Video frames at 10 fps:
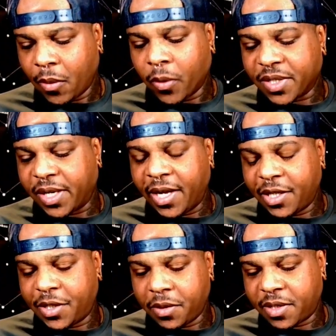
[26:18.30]
or is
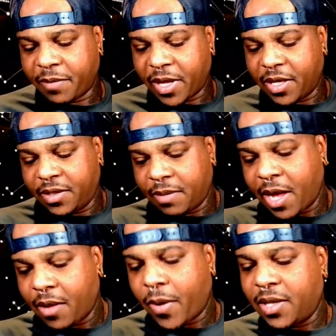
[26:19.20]
linked to stability
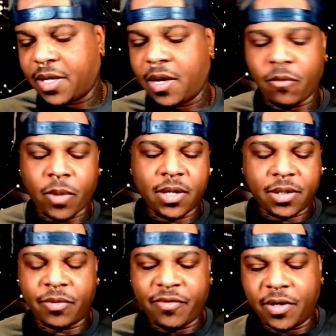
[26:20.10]
somehow. Why is the King of
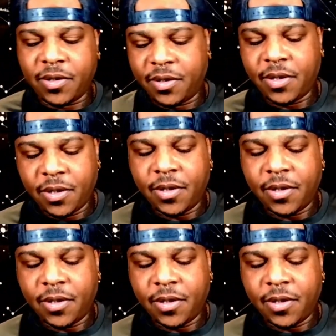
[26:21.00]
Wands in reverse?